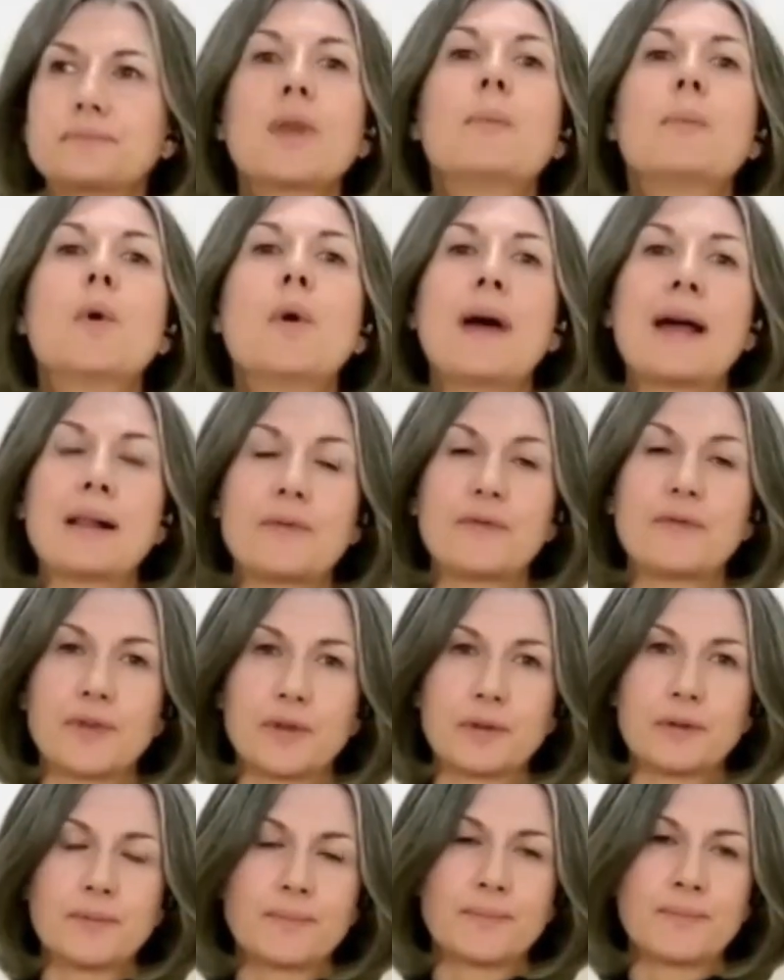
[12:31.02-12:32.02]
more
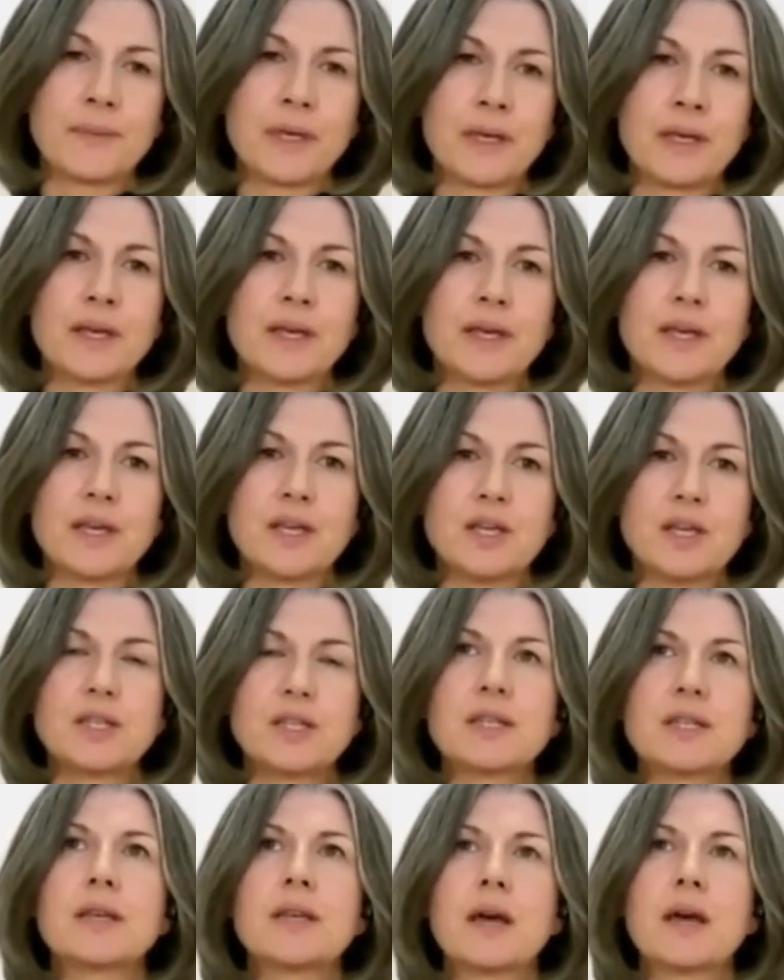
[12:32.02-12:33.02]
helpful.
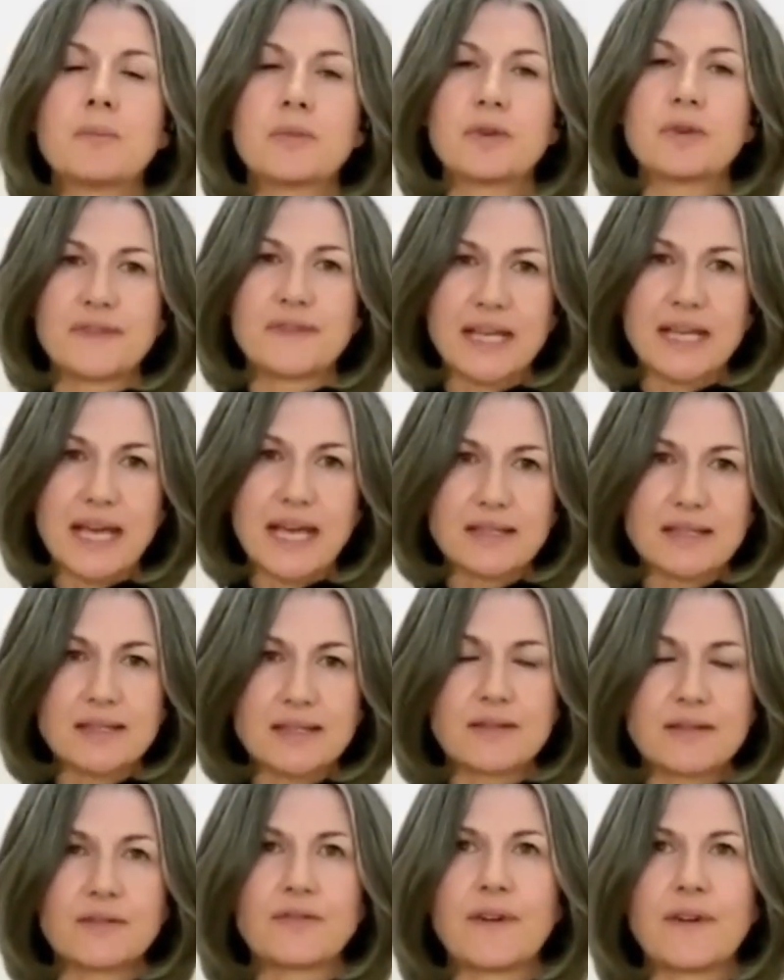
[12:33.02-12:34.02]
She did a number of
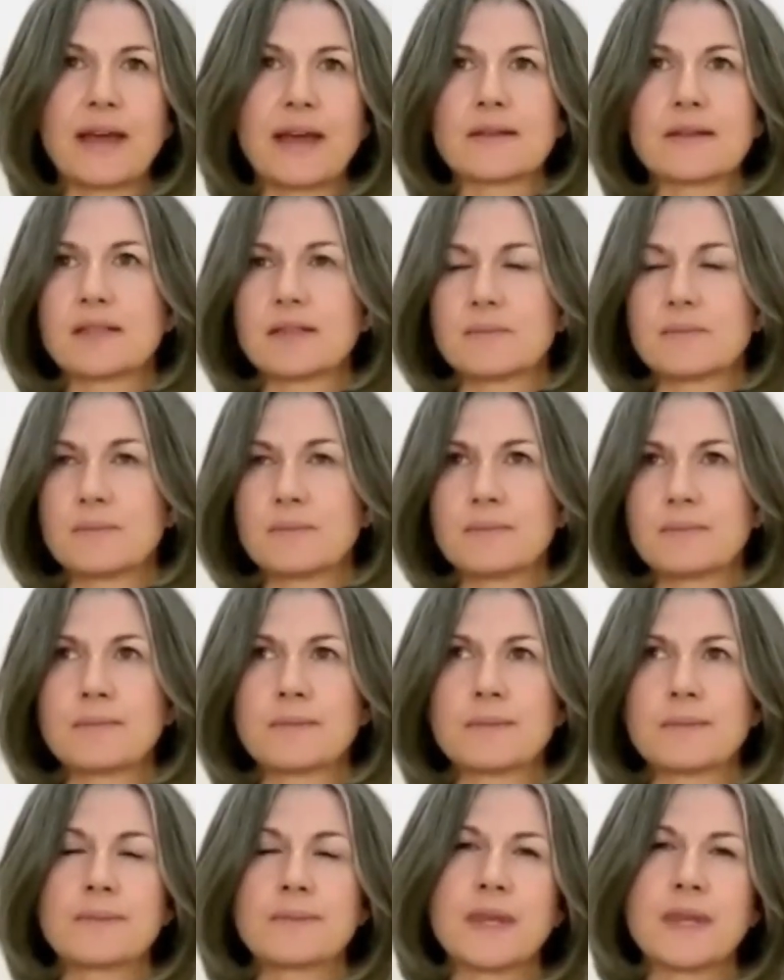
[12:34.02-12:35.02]
tests and found
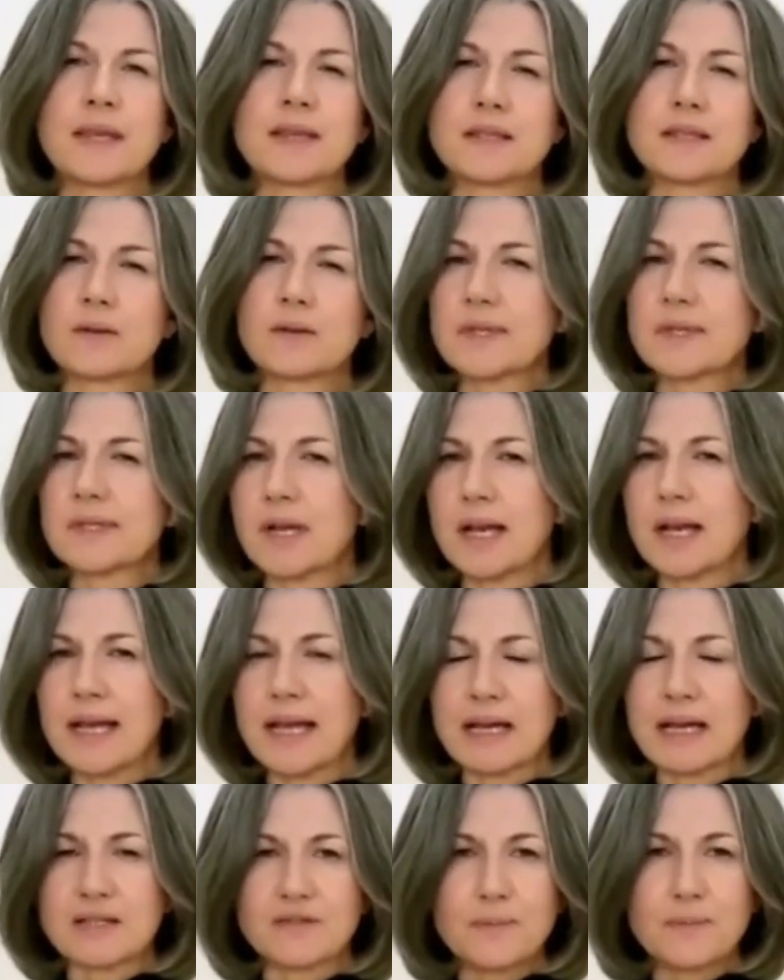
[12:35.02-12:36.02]
some things that were slightly
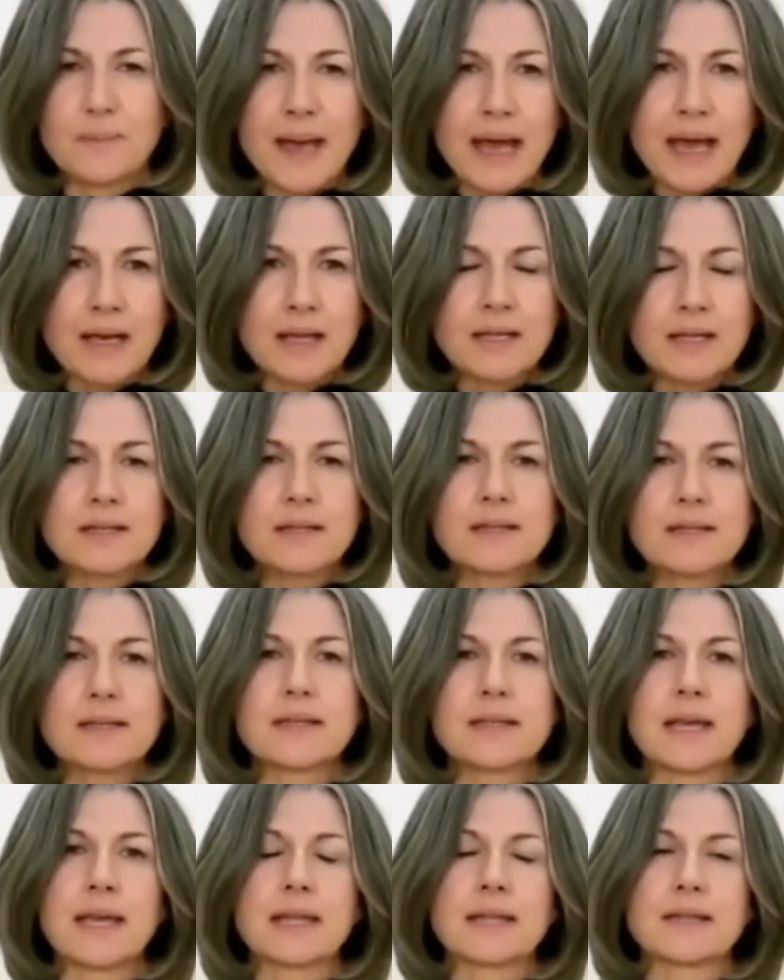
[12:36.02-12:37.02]
out of balance
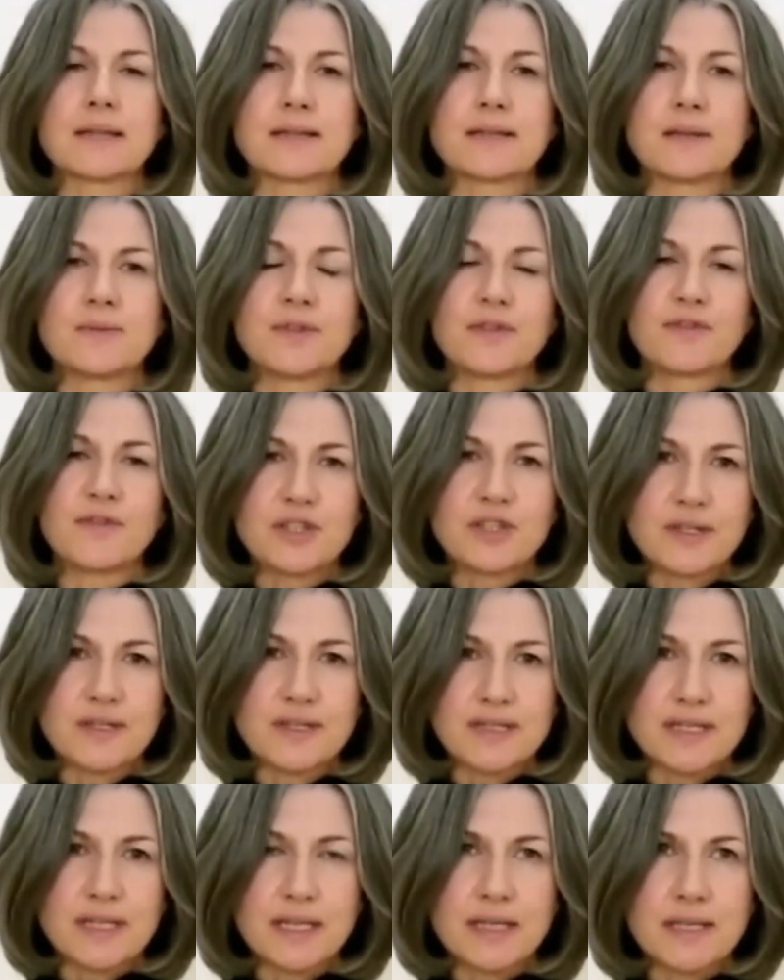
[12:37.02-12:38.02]
and some
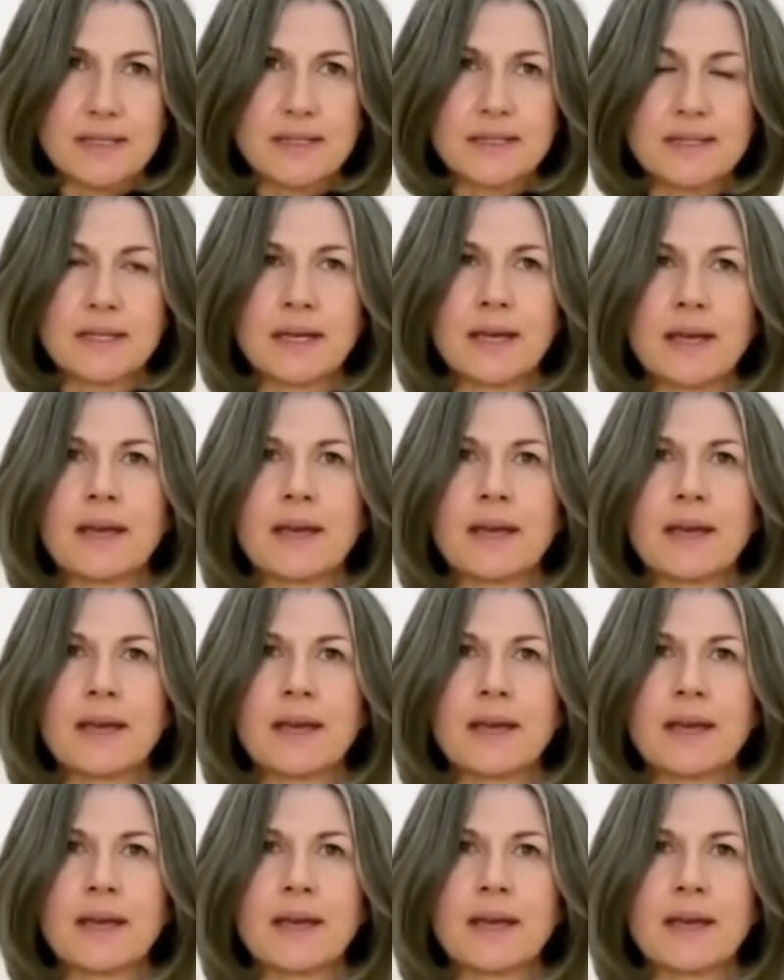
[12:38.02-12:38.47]
deficiencies.